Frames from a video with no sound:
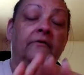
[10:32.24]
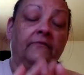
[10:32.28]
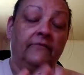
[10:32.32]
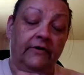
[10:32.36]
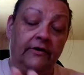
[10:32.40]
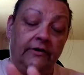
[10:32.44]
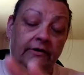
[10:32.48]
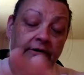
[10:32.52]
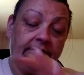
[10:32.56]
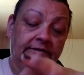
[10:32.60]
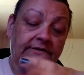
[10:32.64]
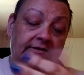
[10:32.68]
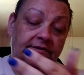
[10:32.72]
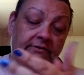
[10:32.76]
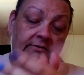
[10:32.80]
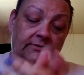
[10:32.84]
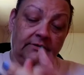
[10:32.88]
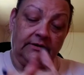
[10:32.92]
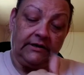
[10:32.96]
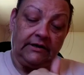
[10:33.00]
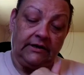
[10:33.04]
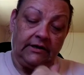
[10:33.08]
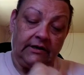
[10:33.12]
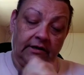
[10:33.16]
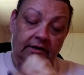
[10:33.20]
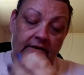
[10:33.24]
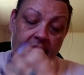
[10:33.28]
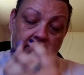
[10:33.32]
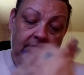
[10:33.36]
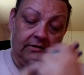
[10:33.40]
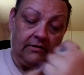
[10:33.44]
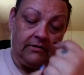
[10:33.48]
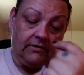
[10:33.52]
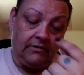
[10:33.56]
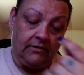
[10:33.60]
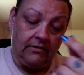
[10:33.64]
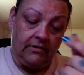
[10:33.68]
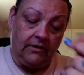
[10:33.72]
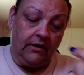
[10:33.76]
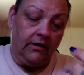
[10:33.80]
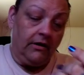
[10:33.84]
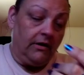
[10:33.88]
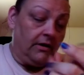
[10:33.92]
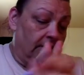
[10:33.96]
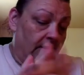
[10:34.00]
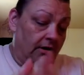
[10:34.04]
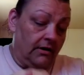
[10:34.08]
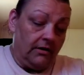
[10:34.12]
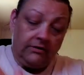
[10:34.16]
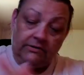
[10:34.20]
Very dewy.
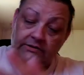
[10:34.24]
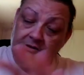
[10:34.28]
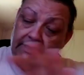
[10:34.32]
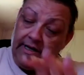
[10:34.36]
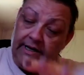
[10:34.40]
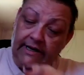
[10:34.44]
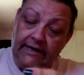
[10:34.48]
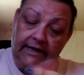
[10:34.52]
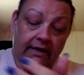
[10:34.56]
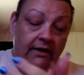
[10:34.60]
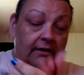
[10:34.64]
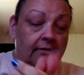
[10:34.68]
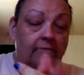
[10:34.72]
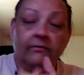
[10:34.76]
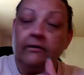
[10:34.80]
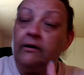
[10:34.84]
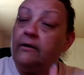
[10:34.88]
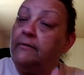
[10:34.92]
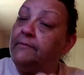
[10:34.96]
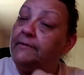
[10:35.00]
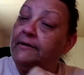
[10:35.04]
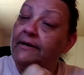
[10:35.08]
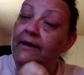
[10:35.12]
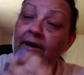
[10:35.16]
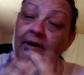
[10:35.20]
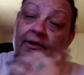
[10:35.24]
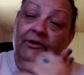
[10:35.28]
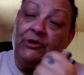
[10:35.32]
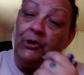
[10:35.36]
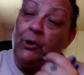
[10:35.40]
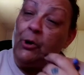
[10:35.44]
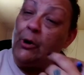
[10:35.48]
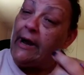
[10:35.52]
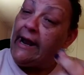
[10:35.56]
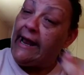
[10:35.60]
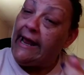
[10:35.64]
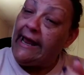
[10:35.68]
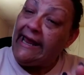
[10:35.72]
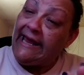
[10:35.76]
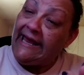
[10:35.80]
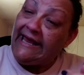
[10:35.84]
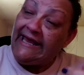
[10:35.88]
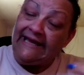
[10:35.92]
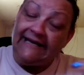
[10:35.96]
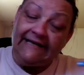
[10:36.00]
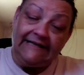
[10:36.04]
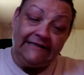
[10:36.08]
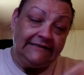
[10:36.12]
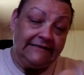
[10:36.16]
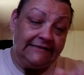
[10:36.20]
Take it, rub it on your
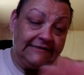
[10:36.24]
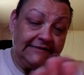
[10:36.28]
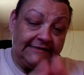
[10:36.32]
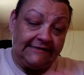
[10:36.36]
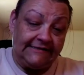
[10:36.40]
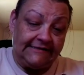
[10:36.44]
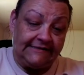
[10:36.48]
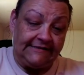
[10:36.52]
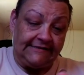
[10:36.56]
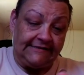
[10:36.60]
hands.